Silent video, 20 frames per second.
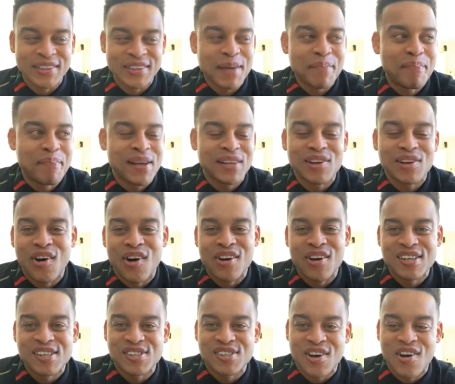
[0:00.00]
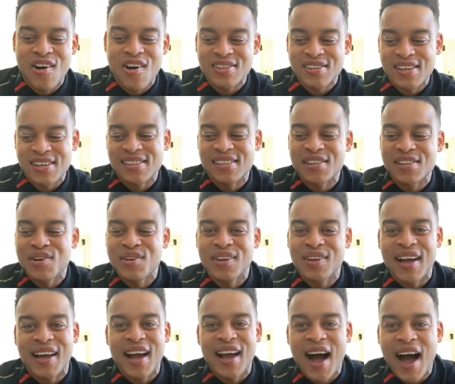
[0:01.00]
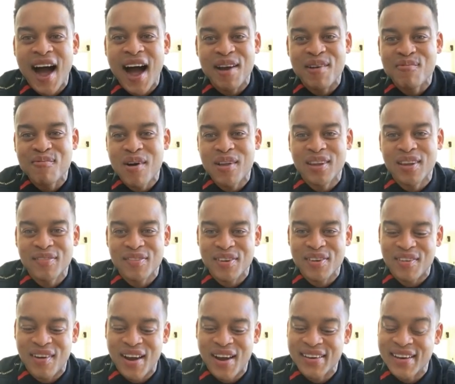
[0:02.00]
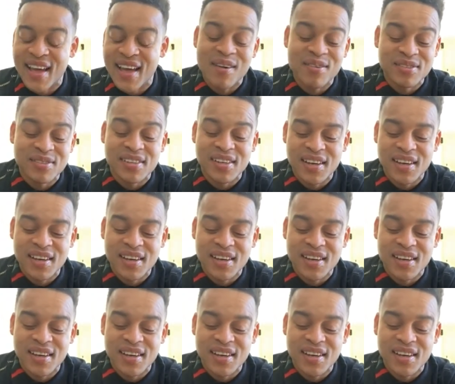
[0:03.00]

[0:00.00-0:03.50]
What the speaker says: They pick all the songs that's still, like, hot and relevant right now. It was,